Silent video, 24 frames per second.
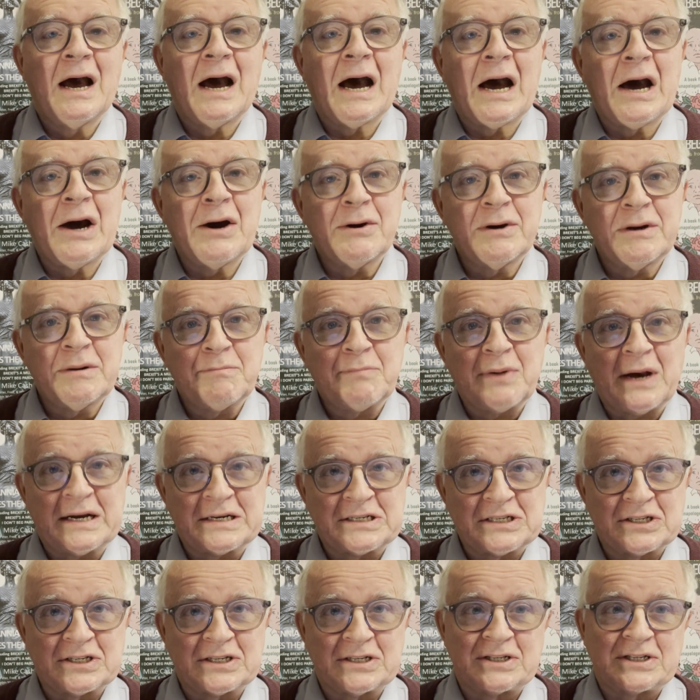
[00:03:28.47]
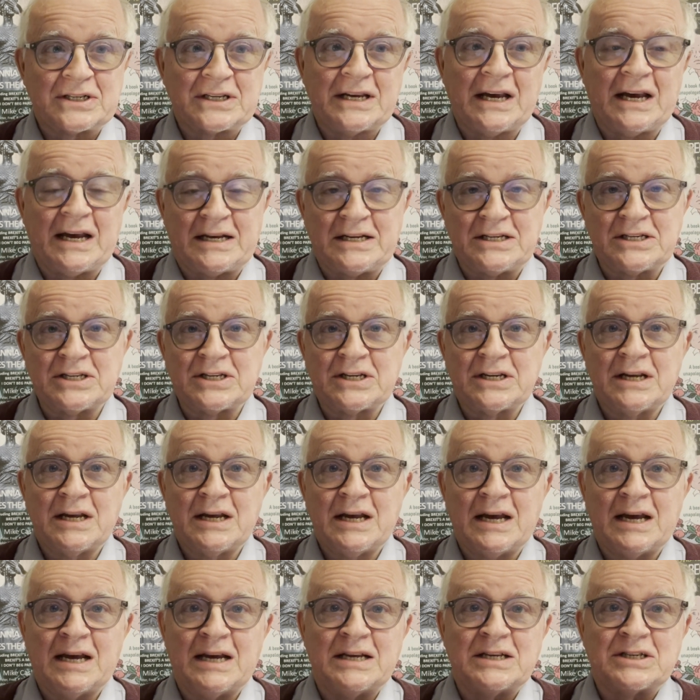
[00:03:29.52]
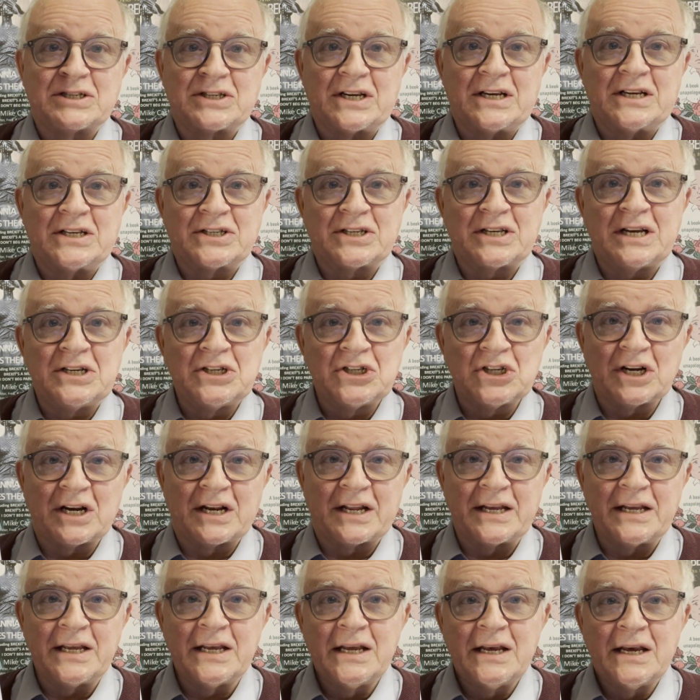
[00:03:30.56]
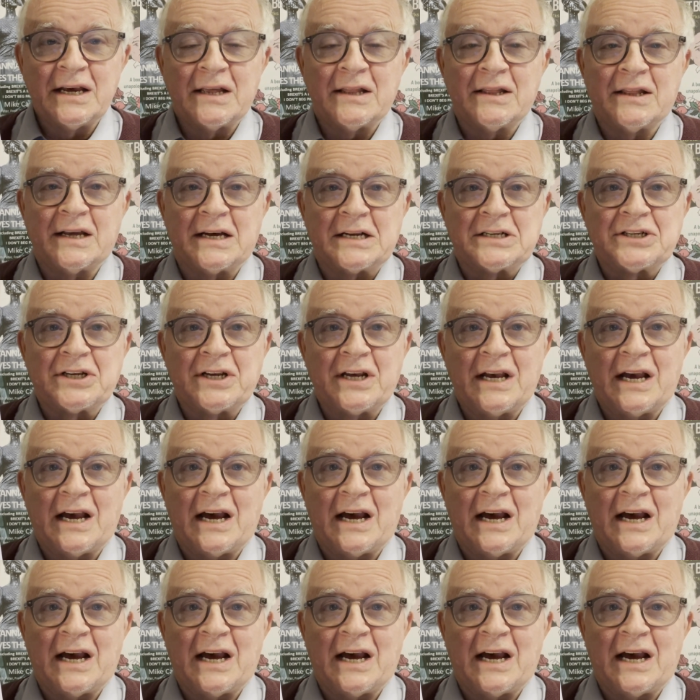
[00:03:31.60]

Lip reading: Owen Paterson's case is essentially that,